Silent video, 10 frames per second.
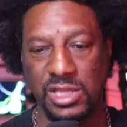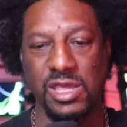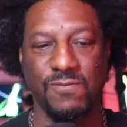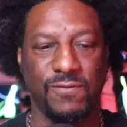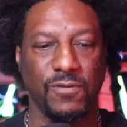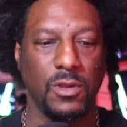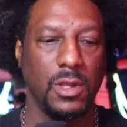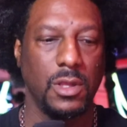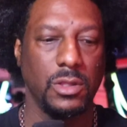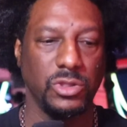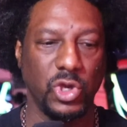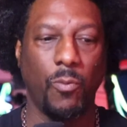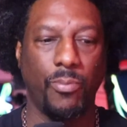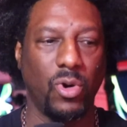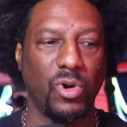leave your
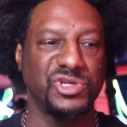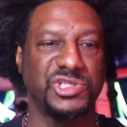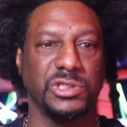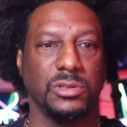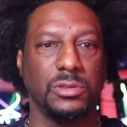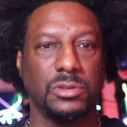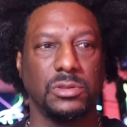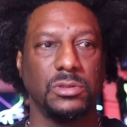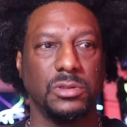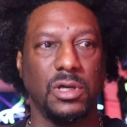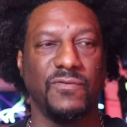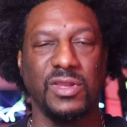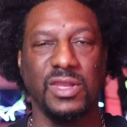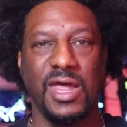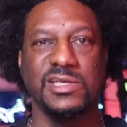portion of the
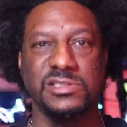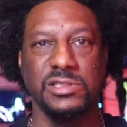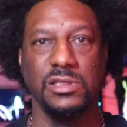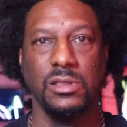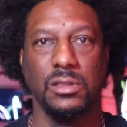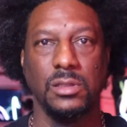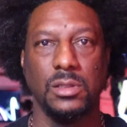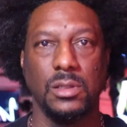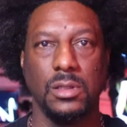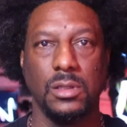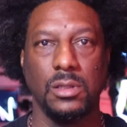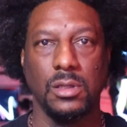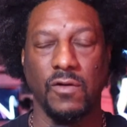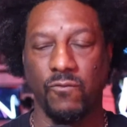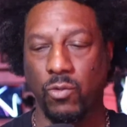legacy
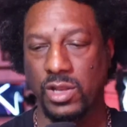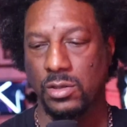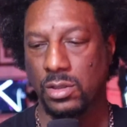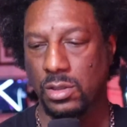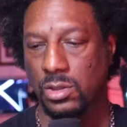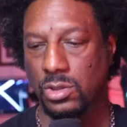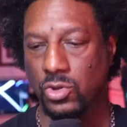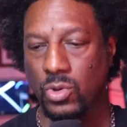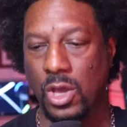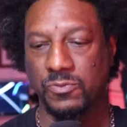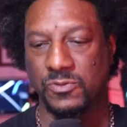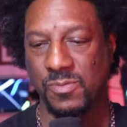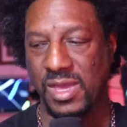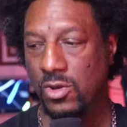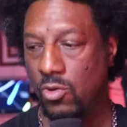of what you helped to
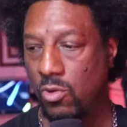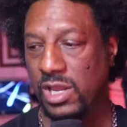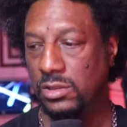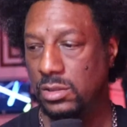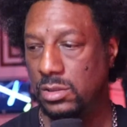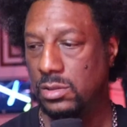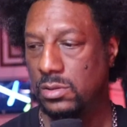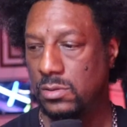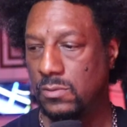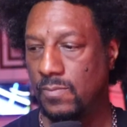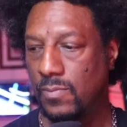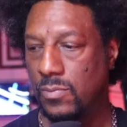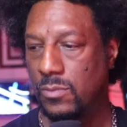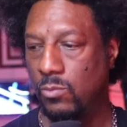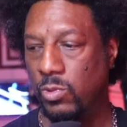make great
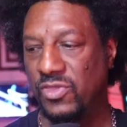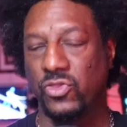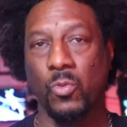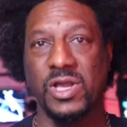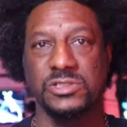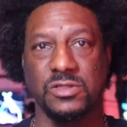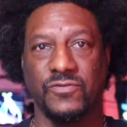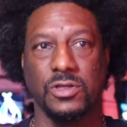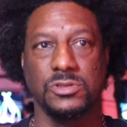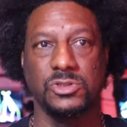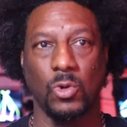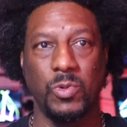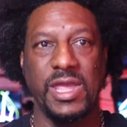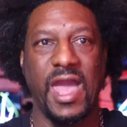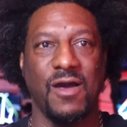with the rest of us, so
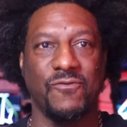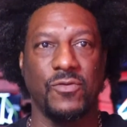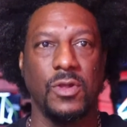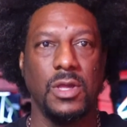we have